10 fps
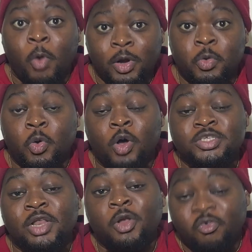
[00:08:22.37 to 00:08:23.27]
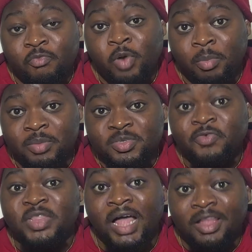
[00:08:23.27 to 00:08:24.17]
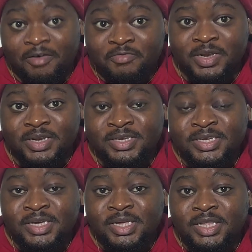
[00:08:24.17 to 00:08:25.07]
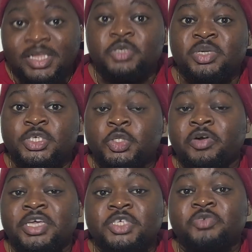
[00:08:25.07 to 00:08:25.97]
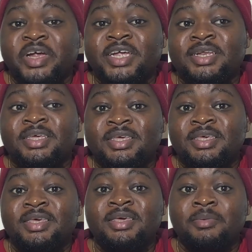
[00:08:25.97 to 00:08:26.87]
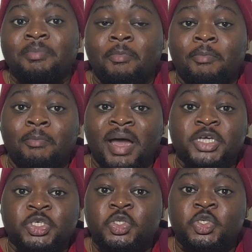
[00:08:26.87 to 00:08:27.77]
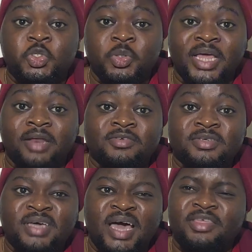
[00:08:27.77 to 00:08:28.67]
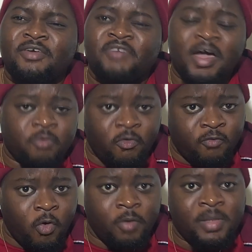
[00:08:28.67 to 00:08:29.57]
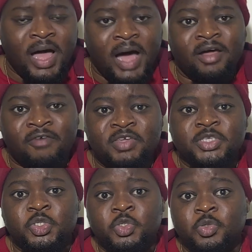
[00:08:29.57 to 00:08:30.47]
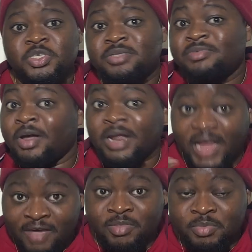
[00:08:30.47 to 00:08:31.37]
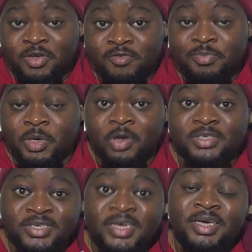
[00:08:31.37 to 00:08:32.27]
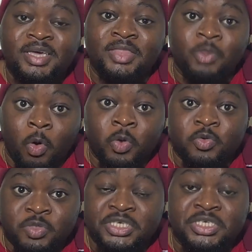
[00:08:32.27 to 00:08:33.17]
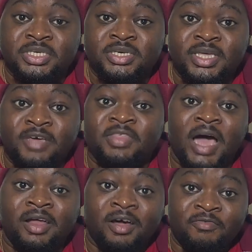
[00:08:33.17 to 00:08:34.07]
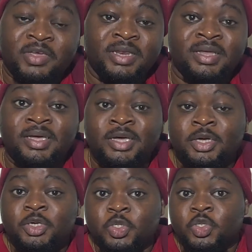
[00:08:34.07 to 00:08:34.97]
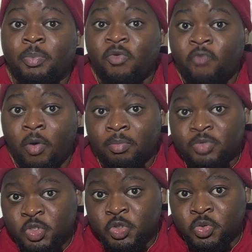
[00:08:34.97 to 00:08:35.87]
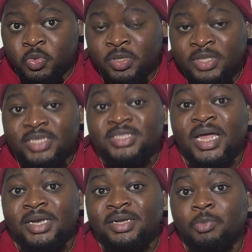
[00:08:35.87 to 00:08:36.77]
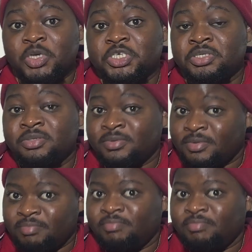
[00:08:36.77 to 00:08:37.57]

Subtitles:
one who caused a lot of problems for the Alaafin. Literally, during his reign, he managed to get, I think, 5 or 4 Alaafins to unalive themselves, because in the Oyo tradition, if the Alaafin does not perform to the standard which